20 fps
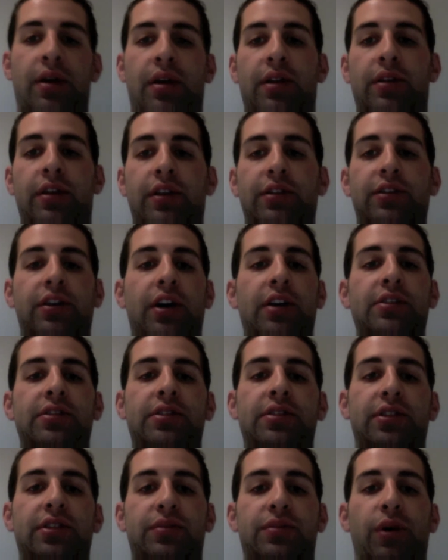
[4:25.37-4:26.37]
This causes
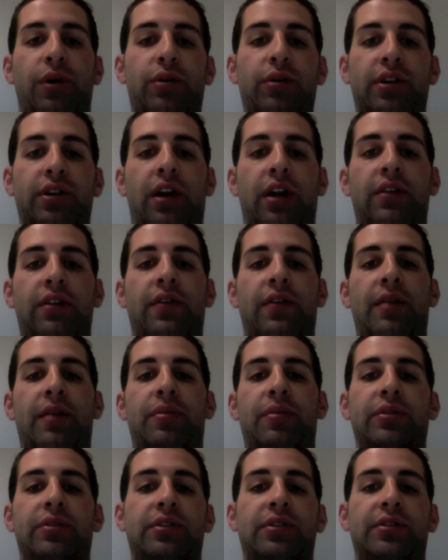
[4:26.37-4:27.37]
the smoke and other
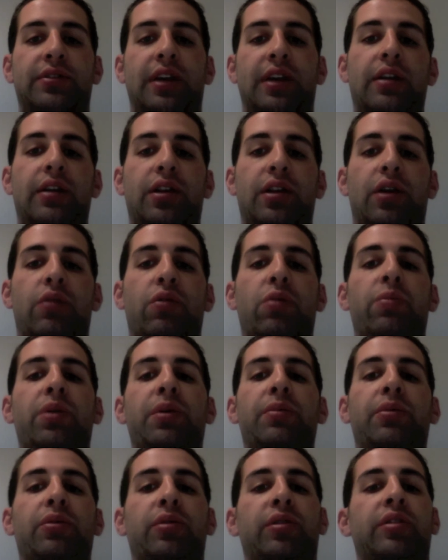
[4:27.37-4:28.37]
vapors to stay low where
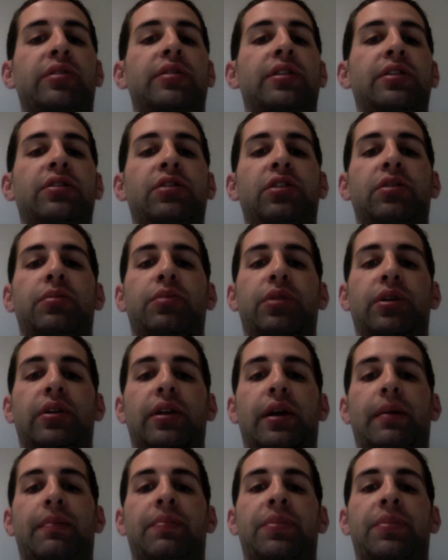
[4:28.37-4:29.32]
people will continue to breathe them.